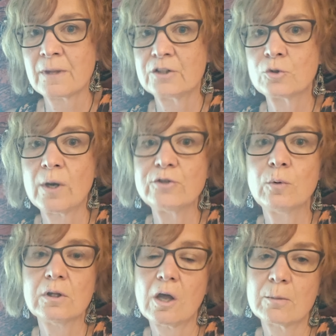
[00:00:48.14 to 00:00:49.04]
So I
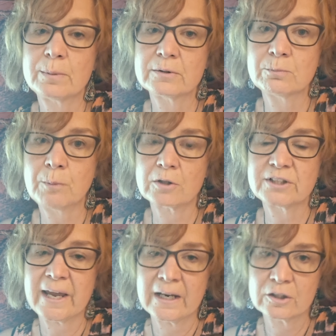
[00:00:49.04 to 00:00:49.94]
do a lot of
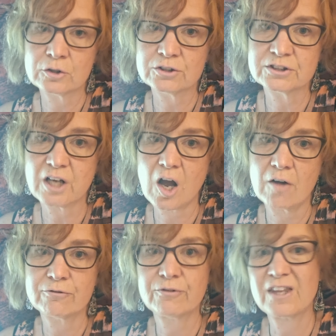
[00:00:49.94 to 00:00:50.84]
botanical stuff,